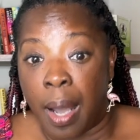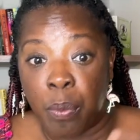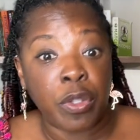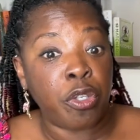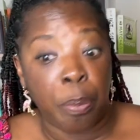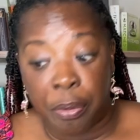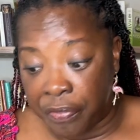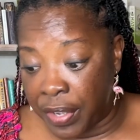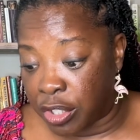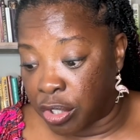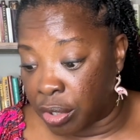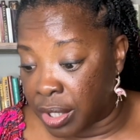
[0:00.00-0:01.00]
with your
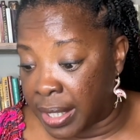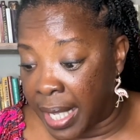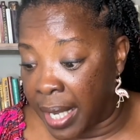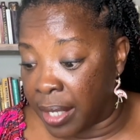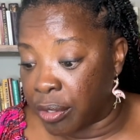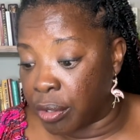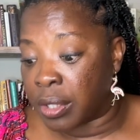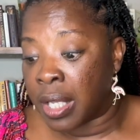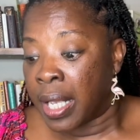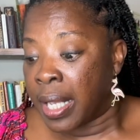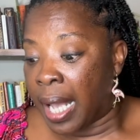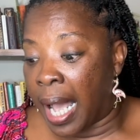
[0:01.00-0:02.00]
professional standards.
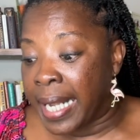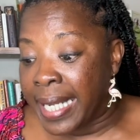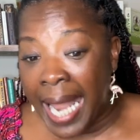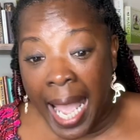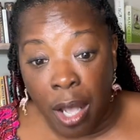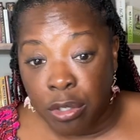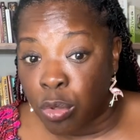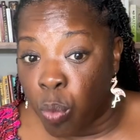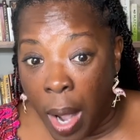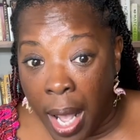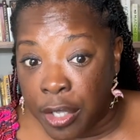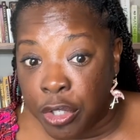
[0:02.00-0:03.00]
Announce
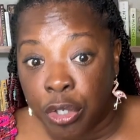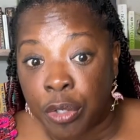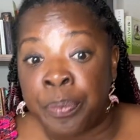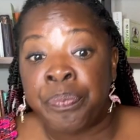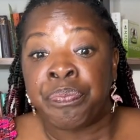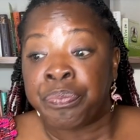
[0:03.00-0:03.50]
while you're